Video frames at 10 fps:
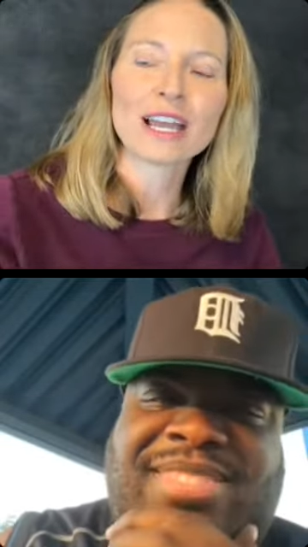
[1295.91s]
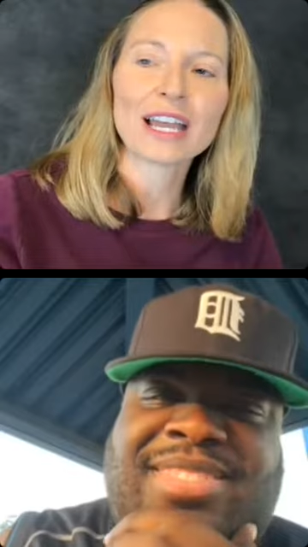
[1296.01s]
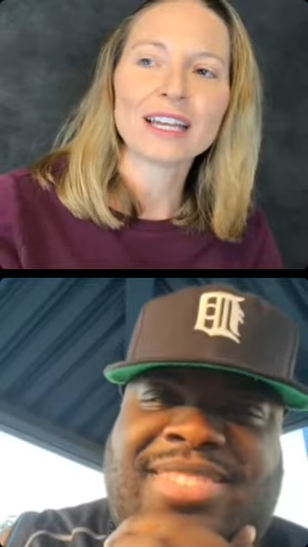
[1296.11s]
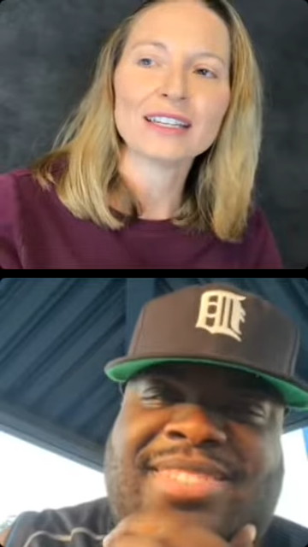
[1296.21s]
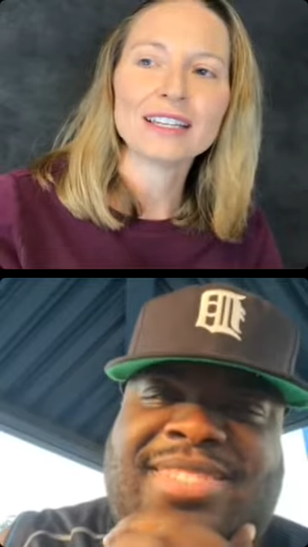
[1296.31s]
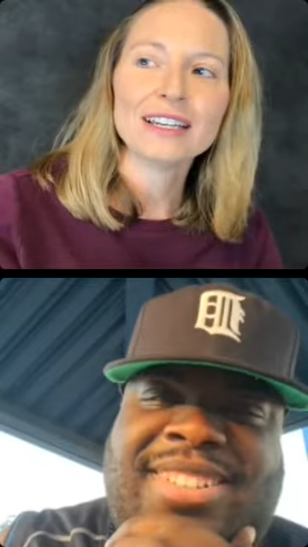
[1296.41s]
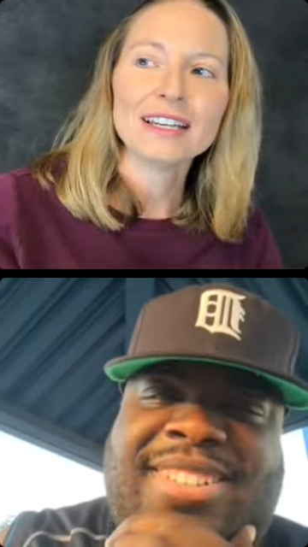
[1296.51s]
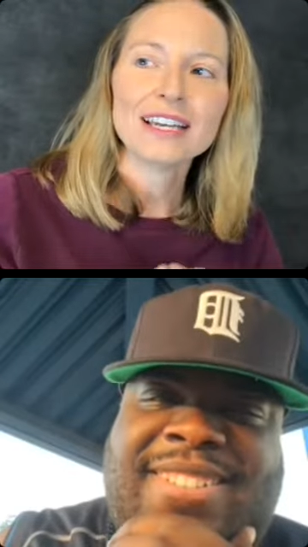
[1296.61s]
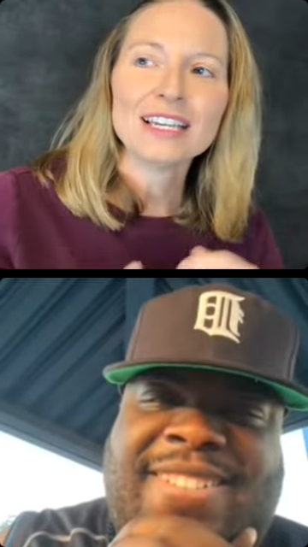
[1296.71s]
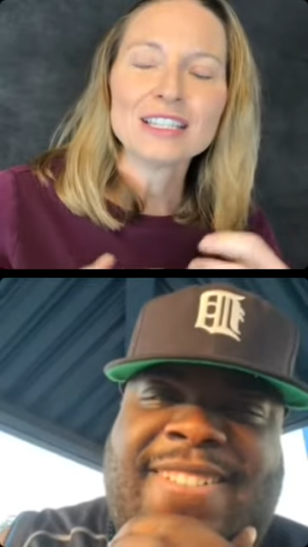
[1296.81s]
And
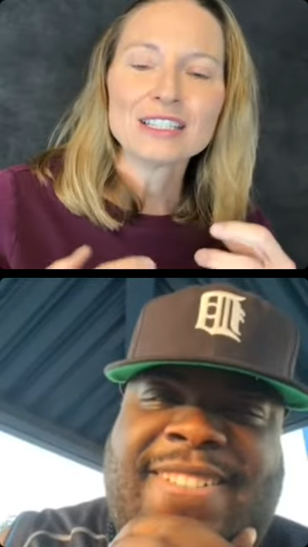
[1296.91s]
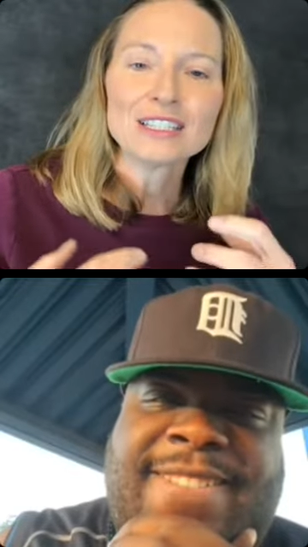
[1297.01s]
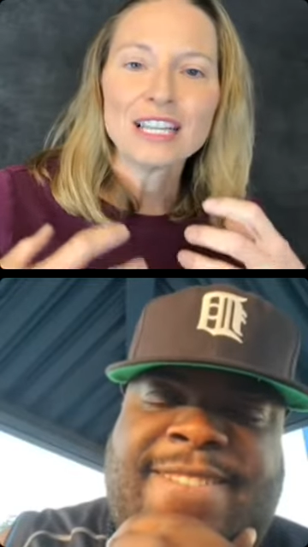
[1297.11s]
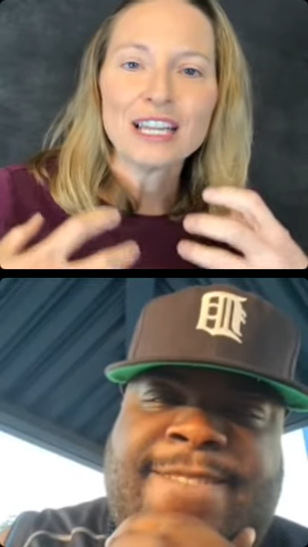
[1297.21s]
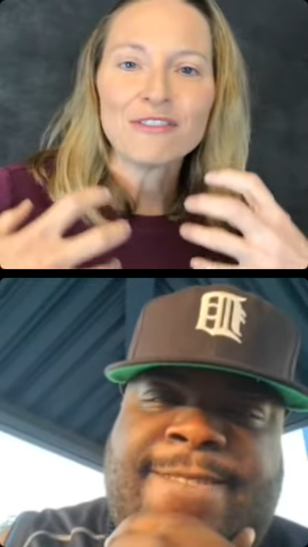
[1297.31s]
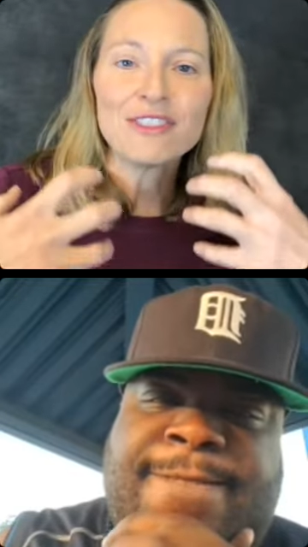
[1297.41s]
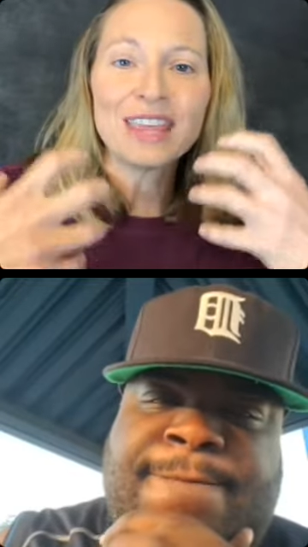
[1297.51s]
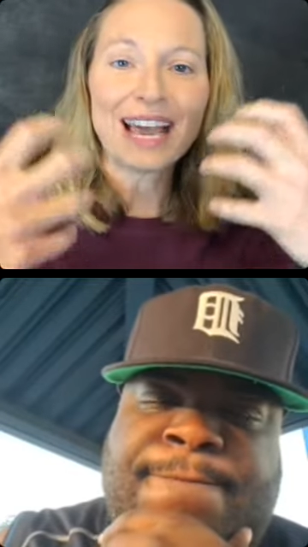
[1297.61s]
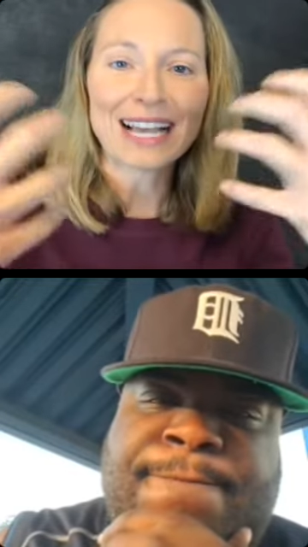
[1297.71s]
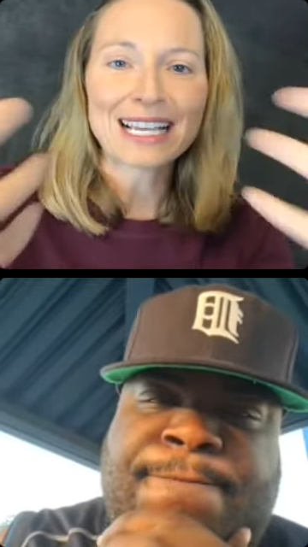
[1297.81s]
if
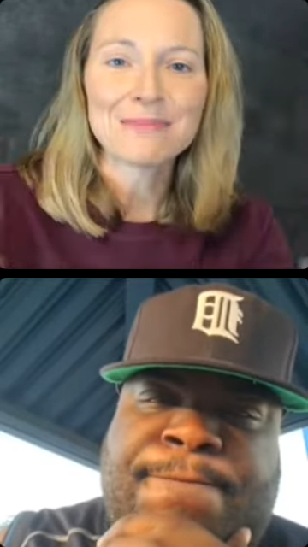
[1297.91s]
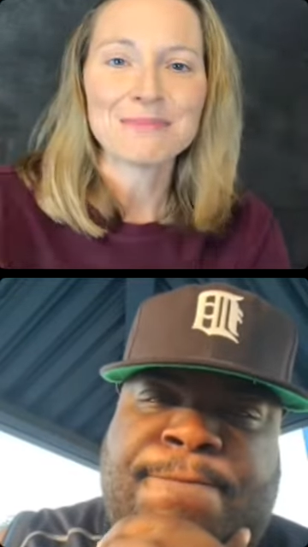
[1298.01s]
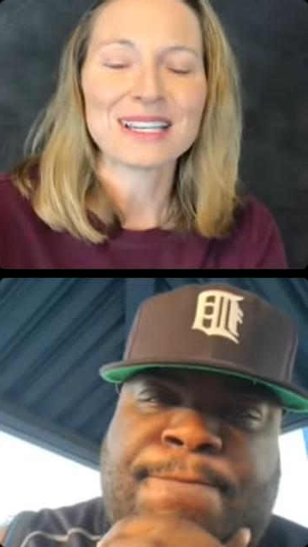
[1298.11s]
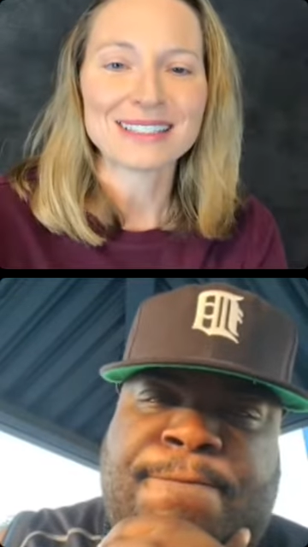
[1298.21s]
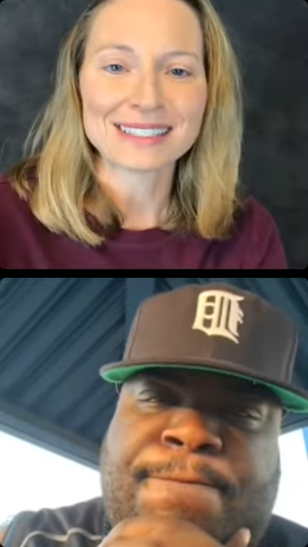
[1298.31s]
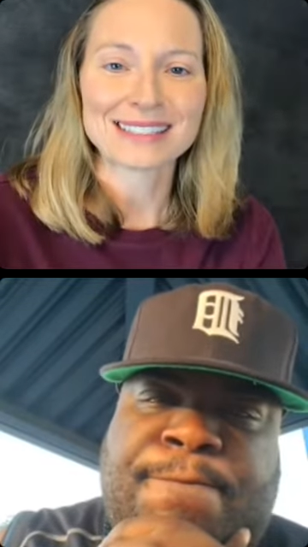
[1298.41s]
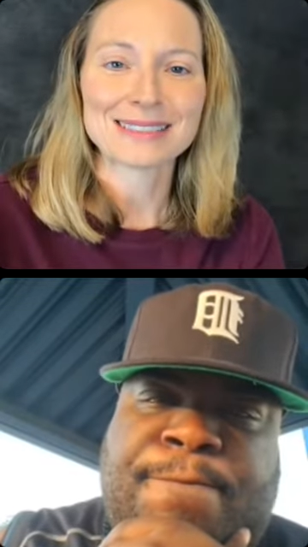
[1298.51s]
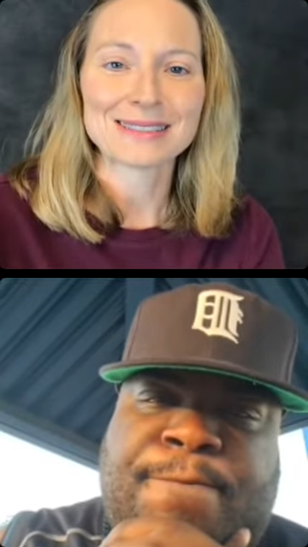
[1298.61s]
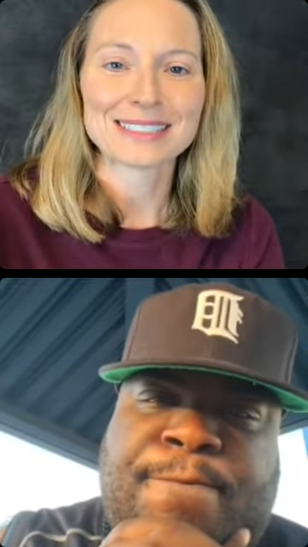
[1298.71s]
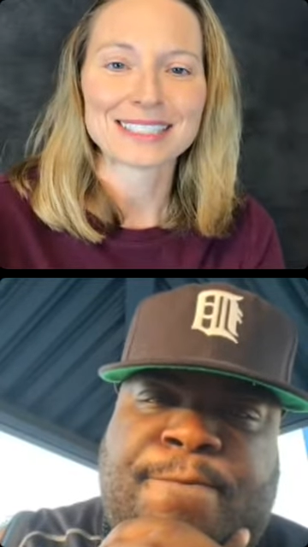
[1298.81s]
that can be
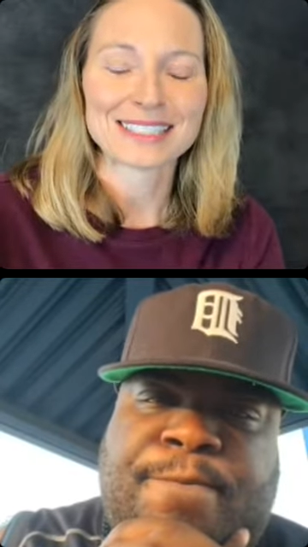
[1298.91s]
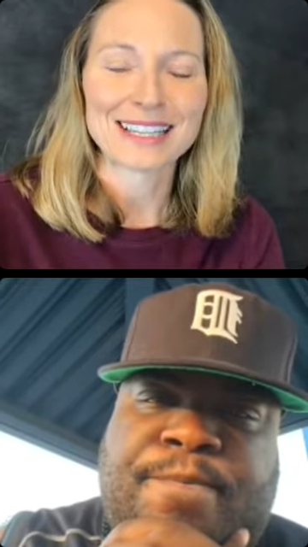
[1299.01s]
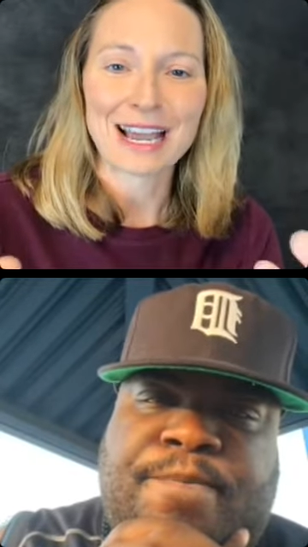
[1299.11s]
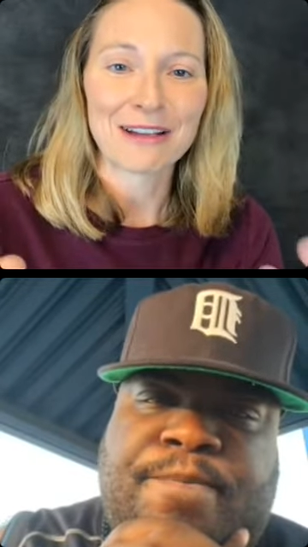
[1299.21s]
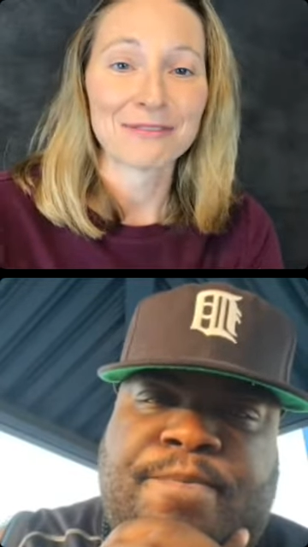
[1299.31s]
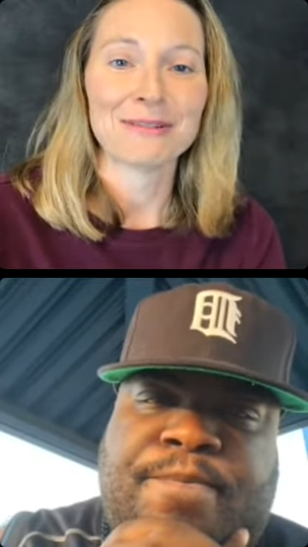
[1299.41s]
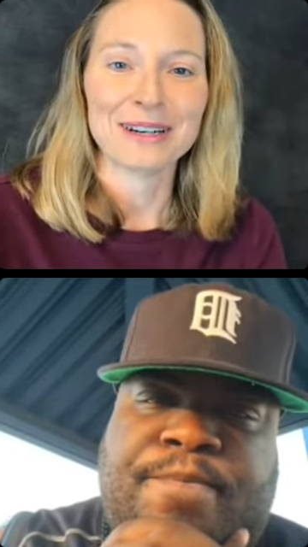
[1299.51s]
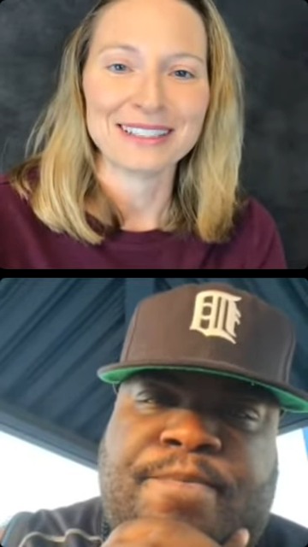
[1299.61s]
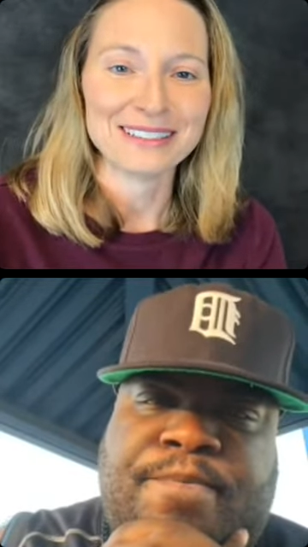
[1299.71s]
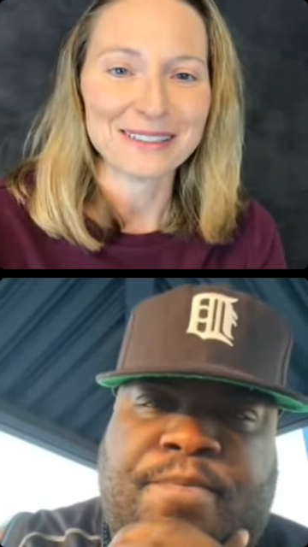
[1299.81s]
instilled to
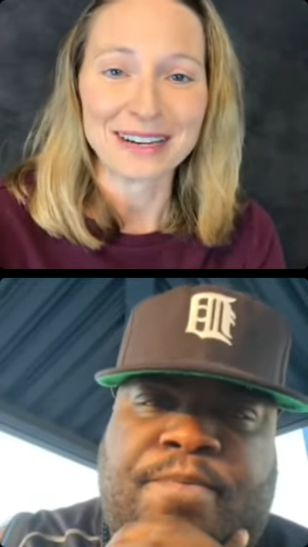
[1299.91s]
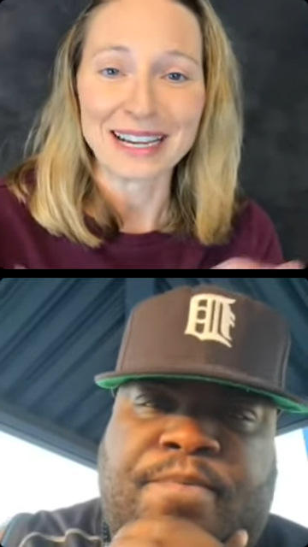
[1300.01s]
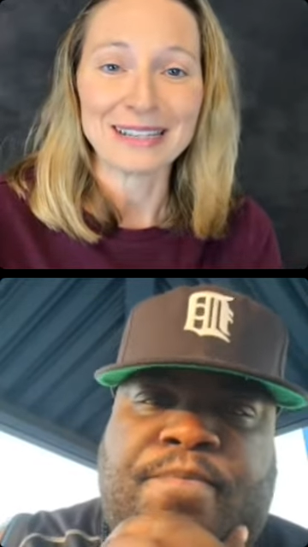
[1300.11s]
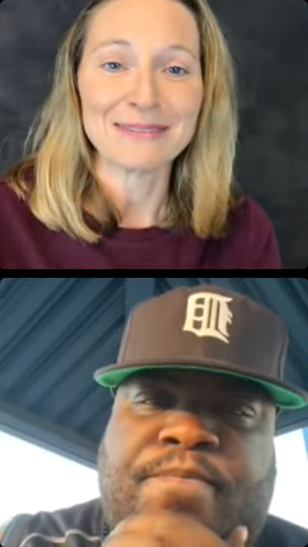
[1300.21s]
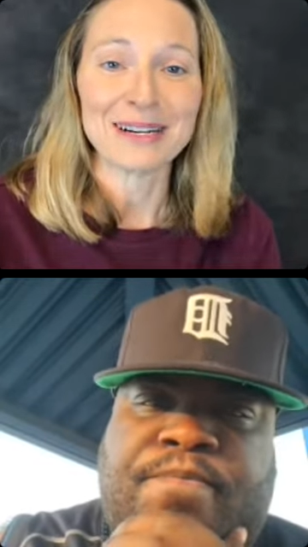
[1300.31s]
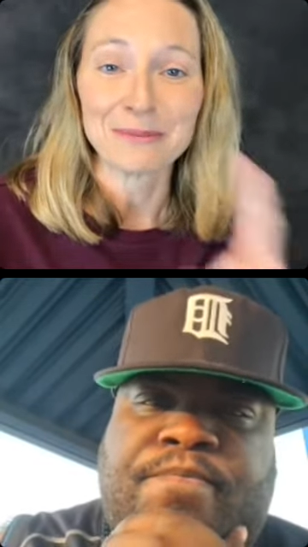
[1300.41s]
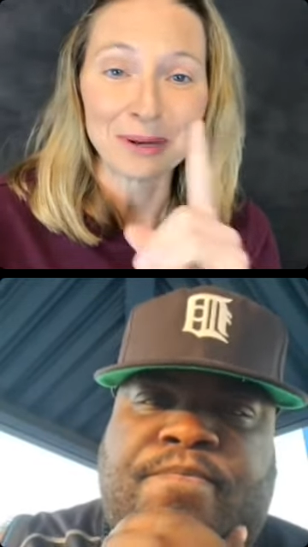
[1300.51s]
everyone or anyone,